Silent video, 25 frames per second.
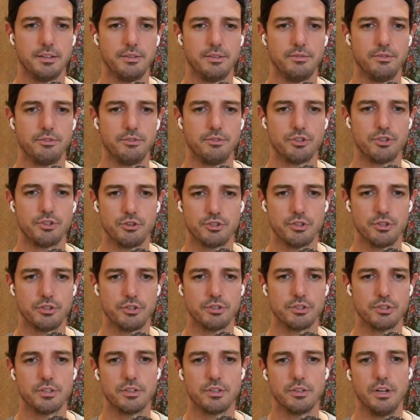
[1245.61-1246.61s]

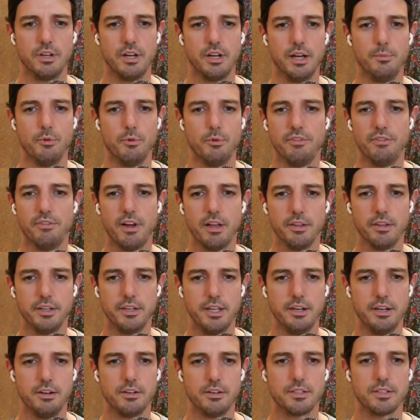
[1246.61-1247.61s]
searchers or
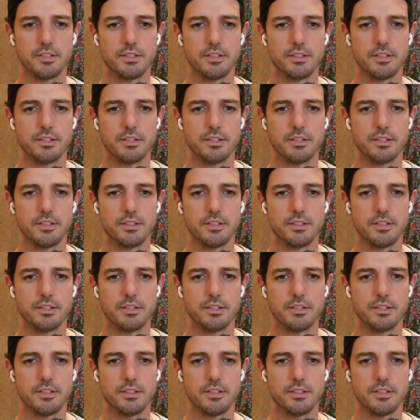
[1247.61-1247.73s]
validators.